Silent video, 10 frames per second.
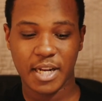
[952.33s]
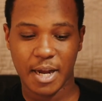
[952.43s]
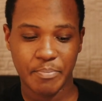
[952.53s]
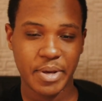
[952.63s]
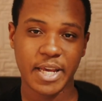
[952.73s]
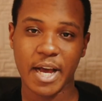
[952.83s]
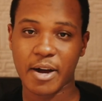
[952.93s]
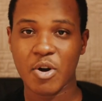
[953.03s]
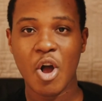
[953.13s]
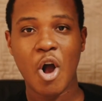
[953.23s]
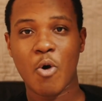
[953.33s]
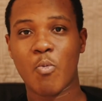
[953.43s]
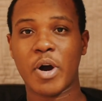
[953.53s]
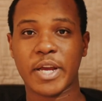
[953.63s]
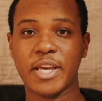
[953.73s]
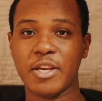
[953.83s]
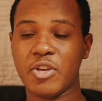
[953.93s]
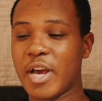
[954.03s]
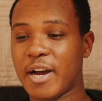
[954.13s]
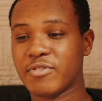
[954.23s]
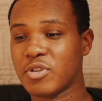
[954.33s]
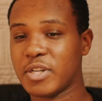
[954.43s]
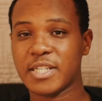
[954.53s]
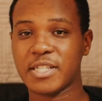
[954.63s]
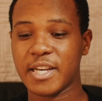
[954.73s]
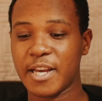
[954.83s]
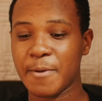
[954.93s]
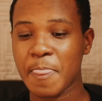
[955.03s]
I pick out what gear you have. So let's say